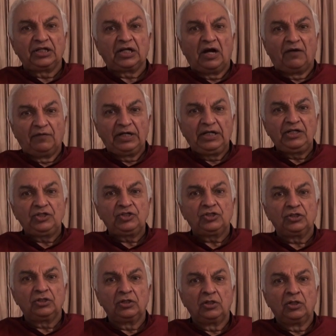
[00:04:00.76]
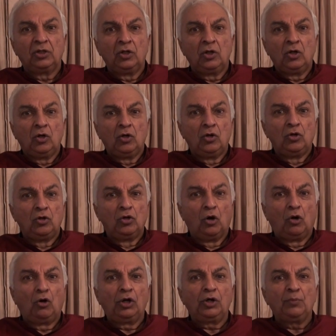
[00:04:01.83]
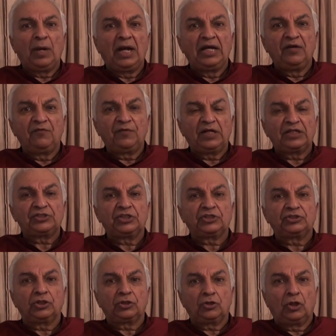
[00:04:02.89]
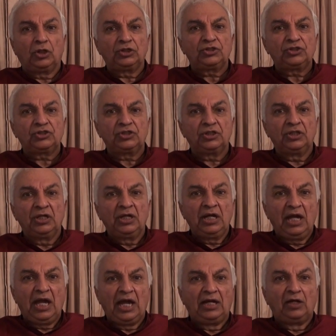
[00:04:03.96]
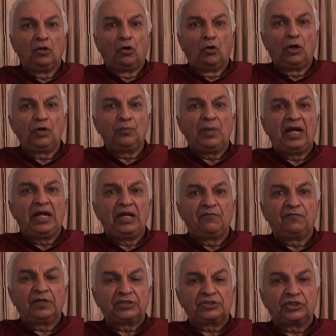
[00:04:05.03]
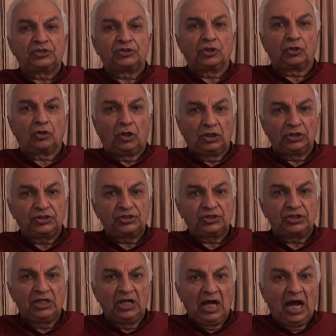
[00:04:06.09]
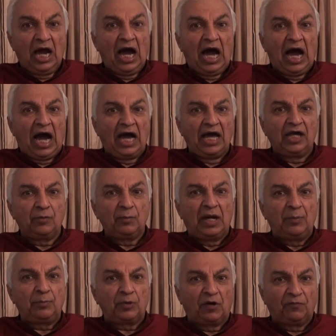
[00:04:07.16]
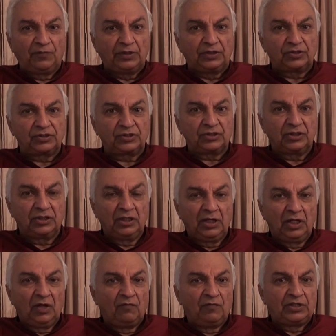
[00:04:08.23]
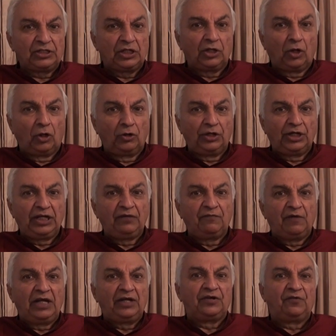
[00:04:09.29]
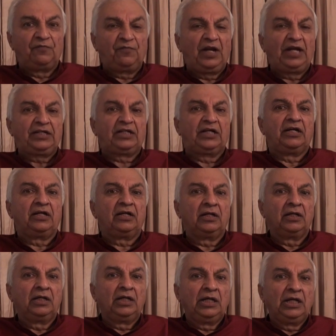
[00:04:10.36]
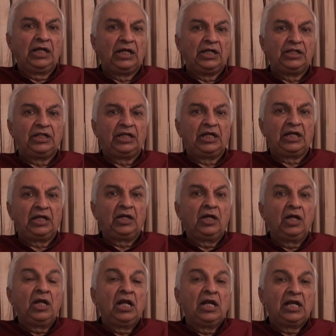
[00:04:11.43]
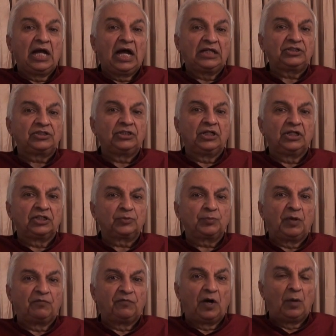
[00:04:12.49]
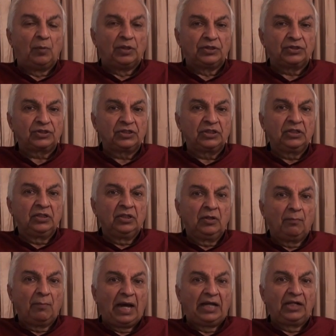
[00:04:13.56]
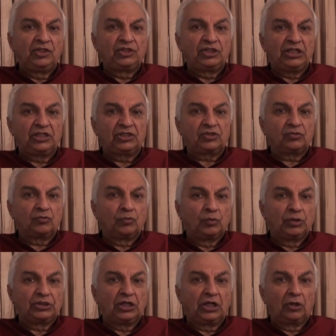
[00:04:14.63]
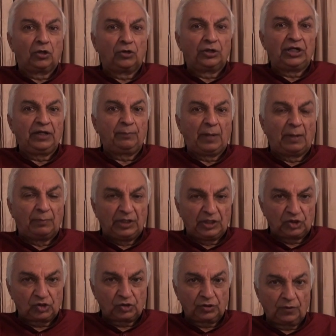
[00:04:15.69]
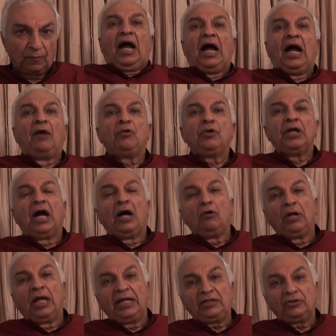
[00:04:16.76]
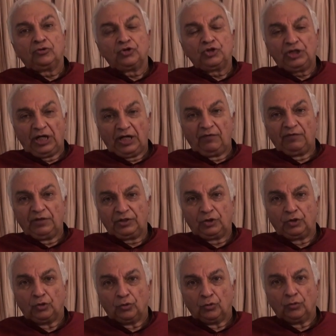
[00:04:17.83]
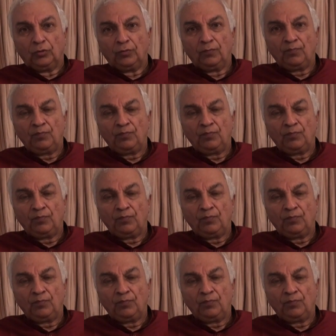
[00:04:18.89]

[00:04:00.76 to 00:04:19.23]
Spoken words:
the coverage, lower my infrastructure costs, and lower my infrastructure costs, higher my profits, which are already well reflected in the last year's performance balance sheets, which are already published. I would now like to share with you